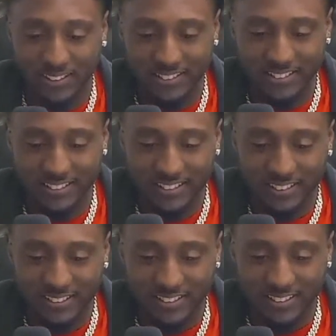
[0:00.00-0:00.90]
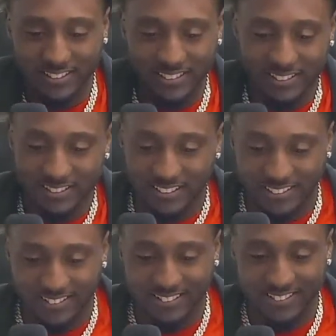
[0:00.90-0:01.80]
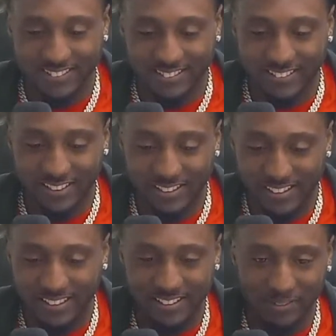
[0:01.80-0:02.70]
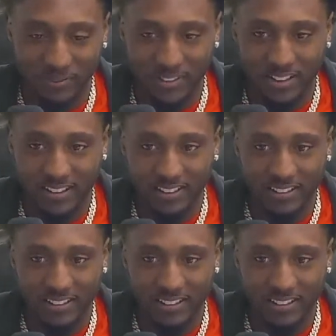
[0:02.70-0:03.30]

I mean, you can. I was going to answer it too. Hold on.